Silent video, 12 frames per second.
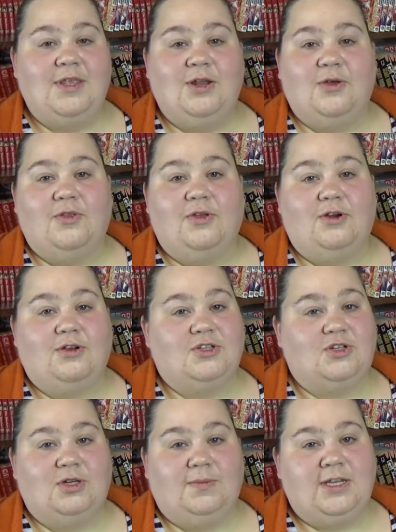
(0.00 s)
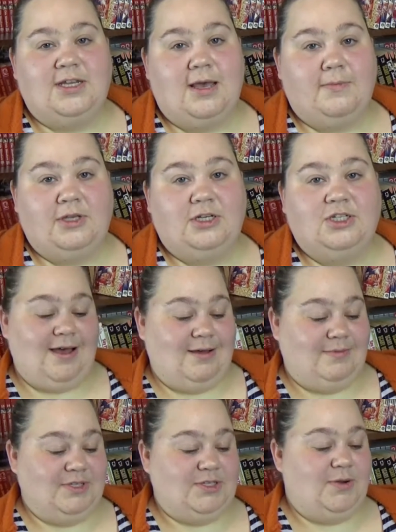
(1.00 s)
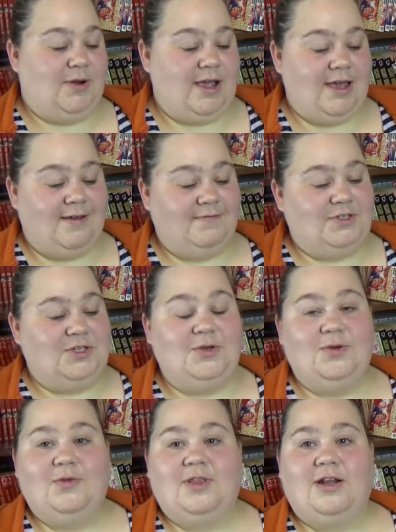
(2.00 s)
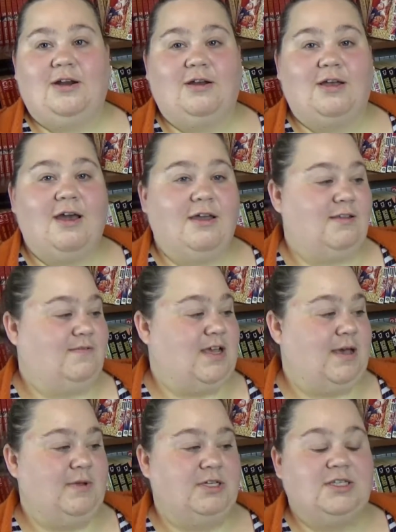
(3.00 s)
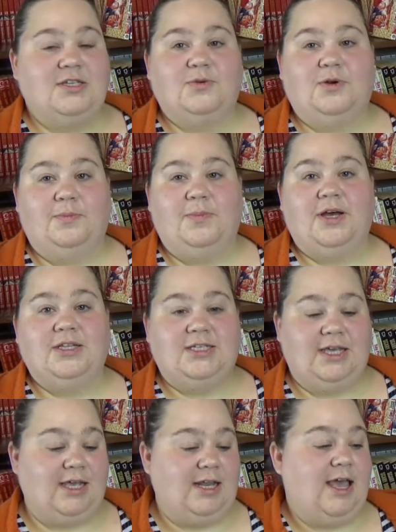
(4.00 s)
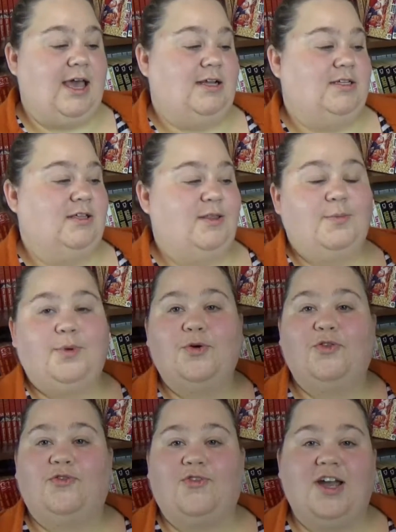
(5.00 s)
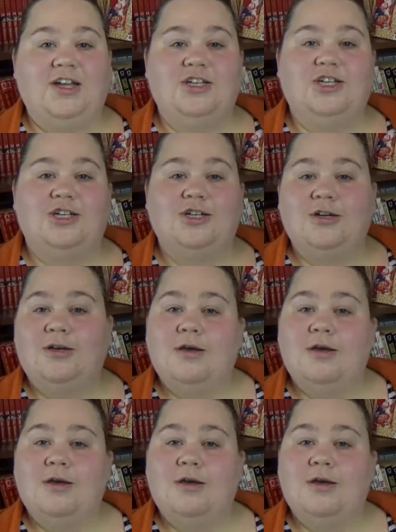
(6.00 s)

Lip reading: you know, they're extremely damaged. So I have 2 that are kind of damaged. These were bought secondhand. They're both French,